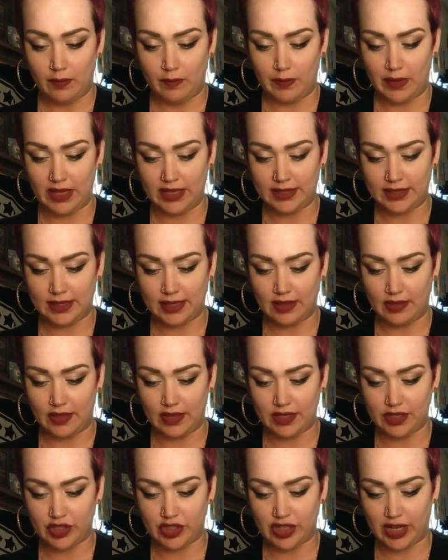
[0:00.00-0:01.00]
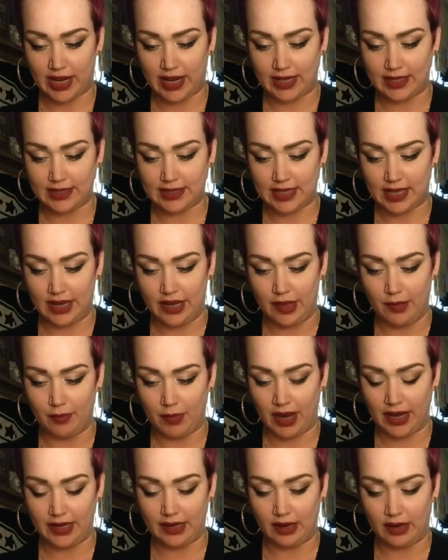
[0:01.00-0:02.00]
Miss this chance and it
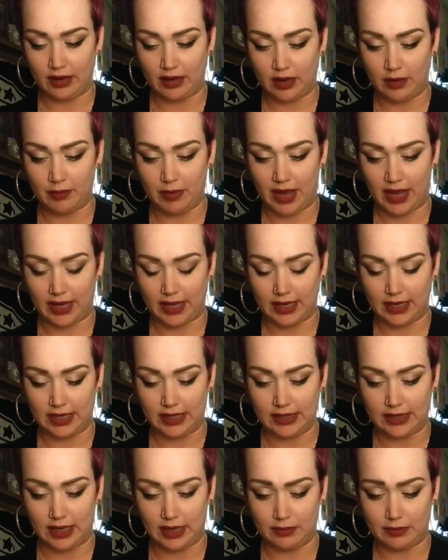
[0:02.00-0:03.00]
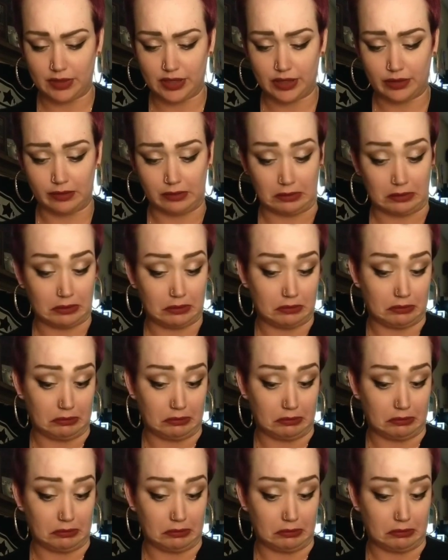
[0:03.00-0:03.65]
might not come back anytime soon.